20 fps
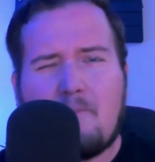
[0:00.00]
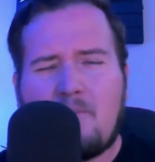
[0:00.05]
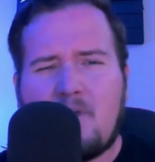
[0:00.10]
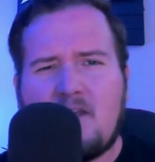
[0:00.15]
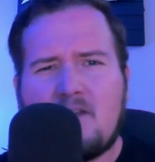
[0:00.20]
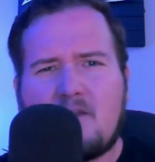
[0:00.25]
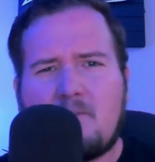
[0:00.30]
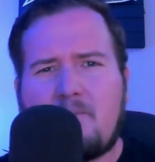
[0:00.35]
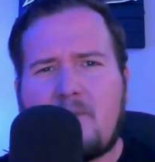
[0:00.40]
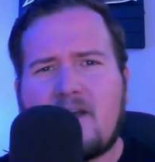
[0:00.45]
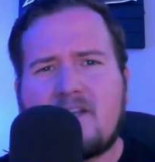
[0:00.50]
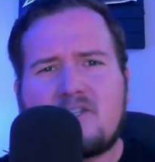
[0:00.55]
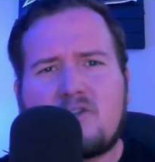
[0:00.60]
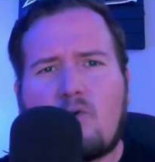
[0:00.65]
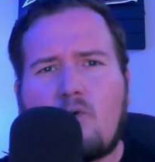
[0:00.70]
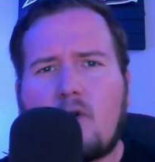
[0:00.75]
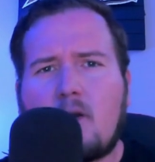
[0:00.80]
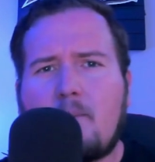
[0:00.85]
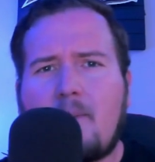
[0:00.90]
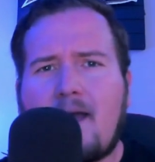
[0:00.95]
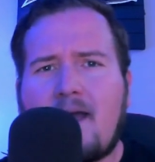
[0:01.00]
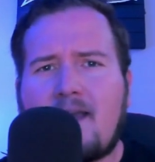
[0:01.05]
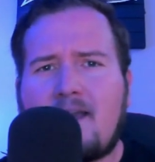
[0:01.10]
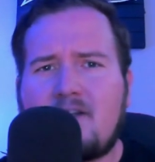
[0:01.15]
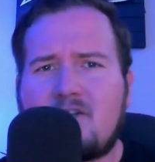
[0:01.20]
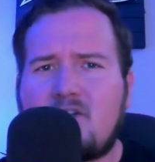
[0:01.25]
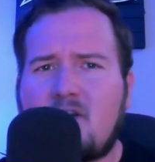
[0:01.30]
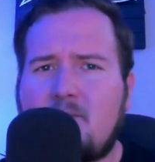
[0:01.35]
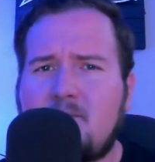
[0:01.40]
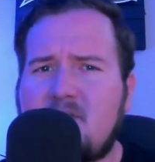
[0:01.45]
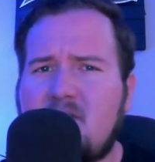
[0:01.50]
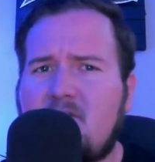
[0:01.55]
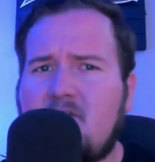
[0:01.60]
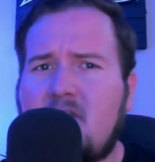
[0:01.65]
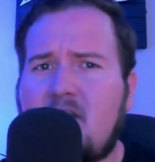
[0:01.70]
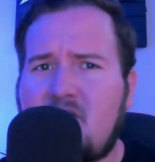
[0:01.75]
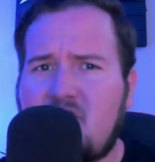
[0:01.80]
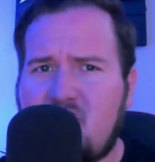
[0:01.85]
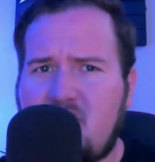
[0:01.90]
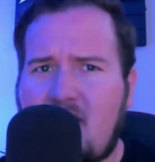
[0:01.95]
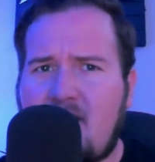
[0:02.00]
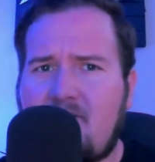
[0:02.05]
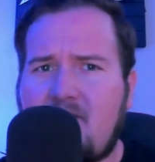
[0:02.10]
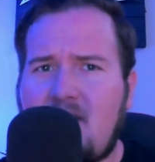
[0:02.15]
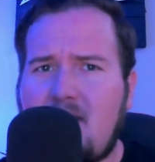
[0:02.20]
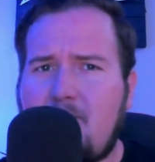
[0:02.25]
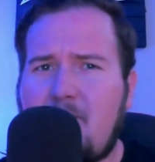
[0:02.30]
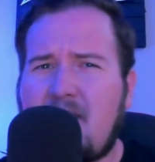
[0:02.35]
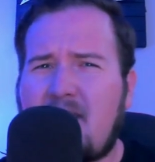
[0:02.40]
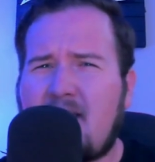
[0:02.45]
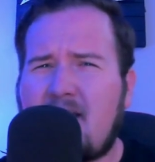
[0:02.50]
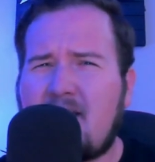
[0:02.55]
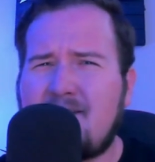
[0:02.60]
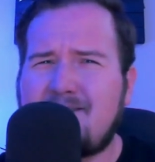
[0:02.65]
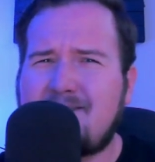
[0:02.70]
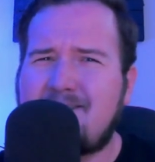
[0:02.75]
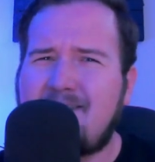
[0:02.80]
be the best quarterback in terms of longevity, because